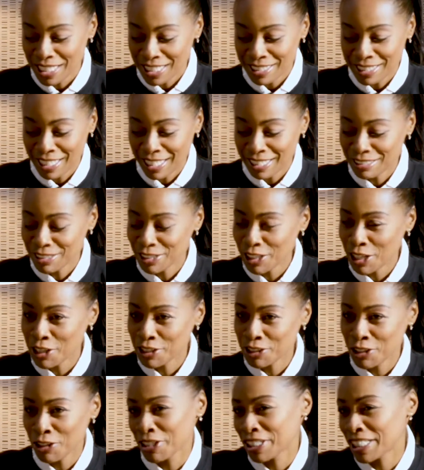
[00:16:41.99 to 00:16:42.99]
that
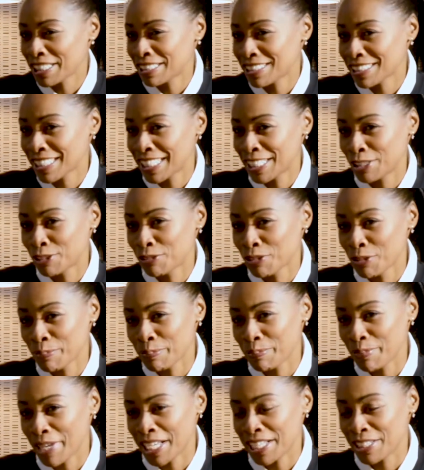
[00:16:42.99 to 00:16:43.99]
targets kids
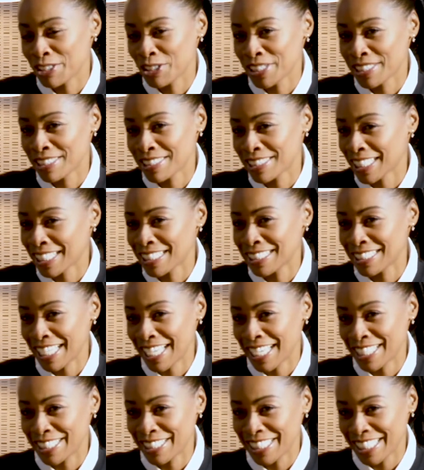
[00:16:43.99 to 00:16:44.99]
from ages 6
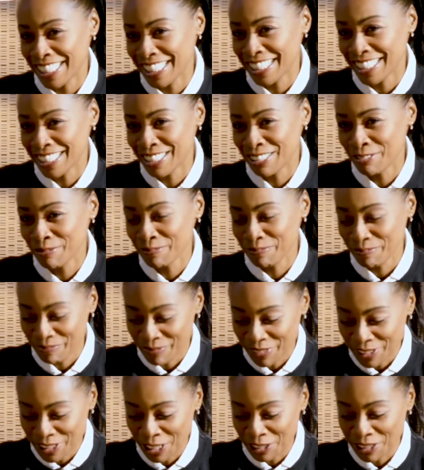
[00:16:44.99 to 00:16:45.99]
to 18.
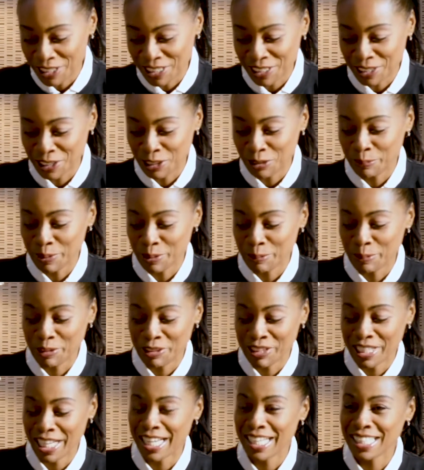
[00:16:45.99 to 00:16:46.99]
Tell us a little bit
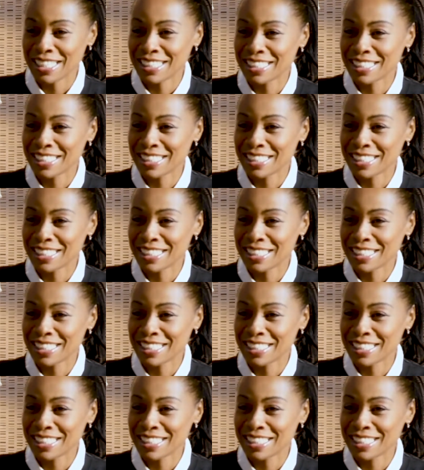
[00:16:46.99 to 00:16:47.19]
about that.